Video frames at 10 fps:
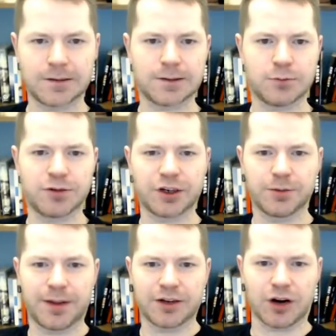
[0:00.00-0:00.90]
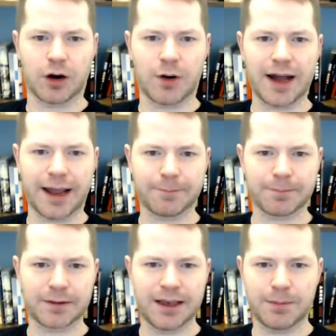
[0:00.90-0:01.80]
What's a good player's ROI?
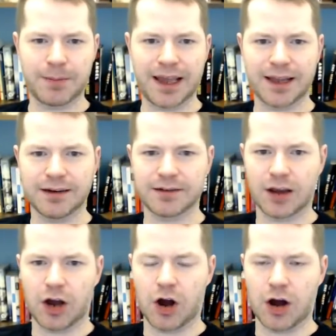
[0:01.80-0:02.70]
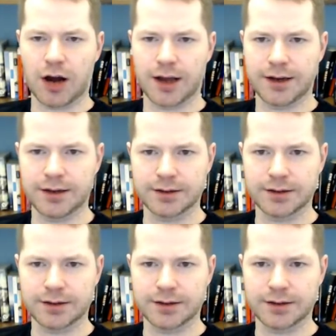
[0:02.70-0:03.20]
It depends on